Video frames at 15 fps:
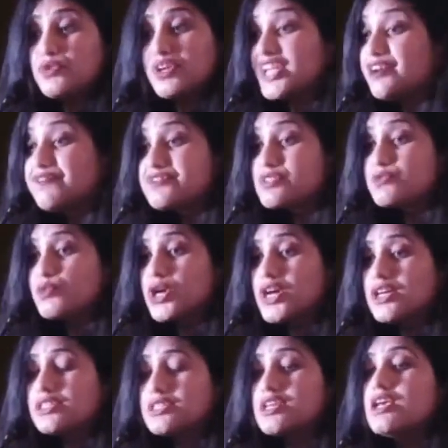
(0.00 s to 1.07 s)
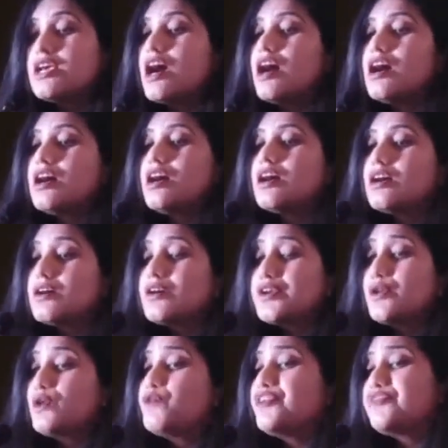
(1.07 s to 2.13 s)
gifts worth
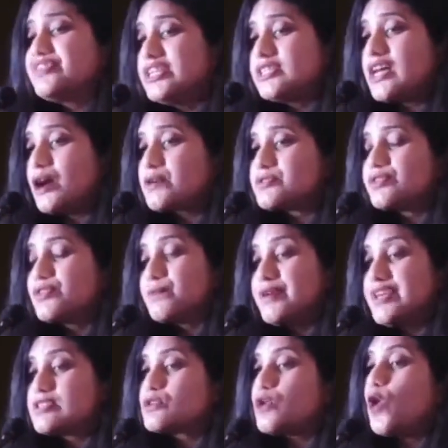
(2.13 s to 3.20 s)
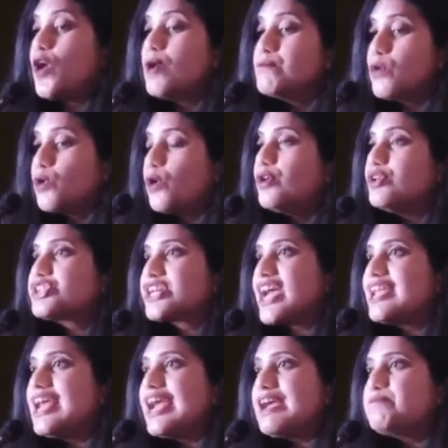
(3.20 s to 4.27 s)
50,000 rupees or more
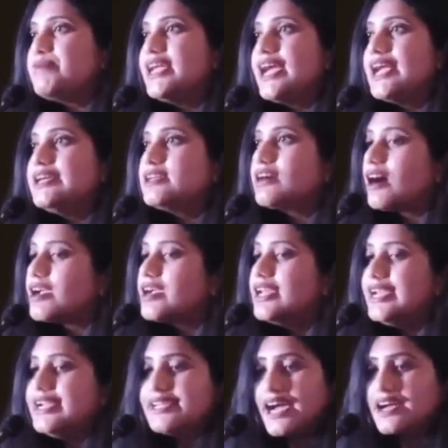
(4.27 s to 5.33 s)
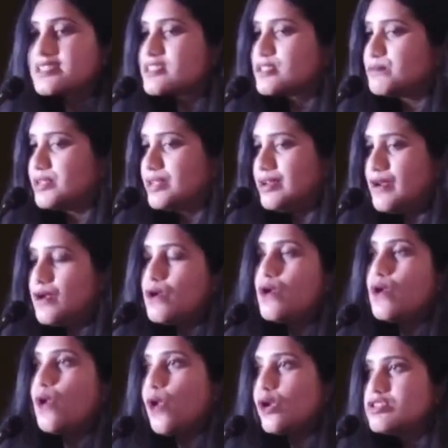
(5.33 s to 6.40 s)
shall be entirely taxable.
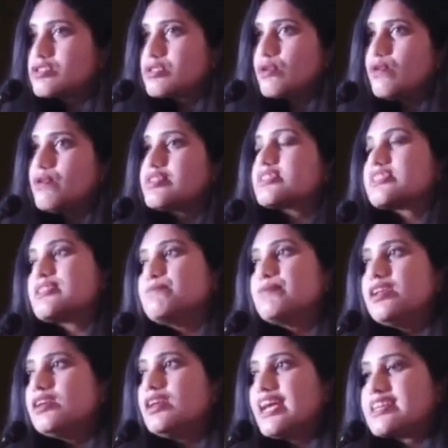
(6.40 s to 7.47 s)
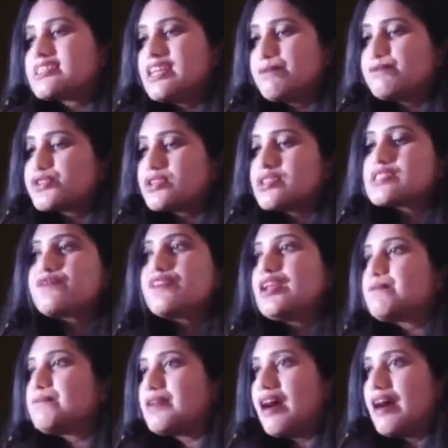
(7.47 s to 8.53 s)
Also, the similar exemptions will
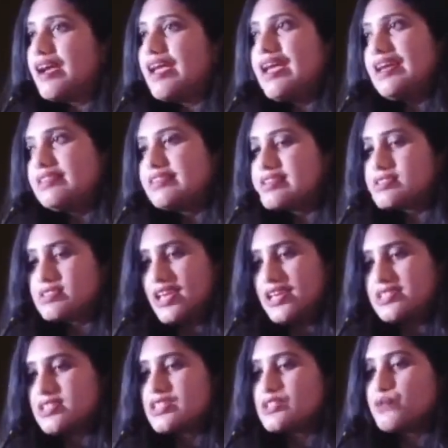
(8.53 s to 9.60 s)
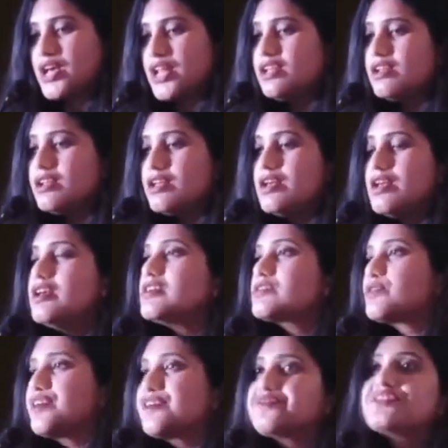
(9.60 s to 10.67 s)
apply in this case as well.
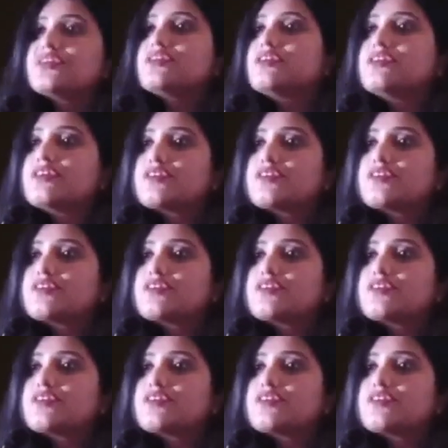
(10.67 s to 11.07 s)
So if the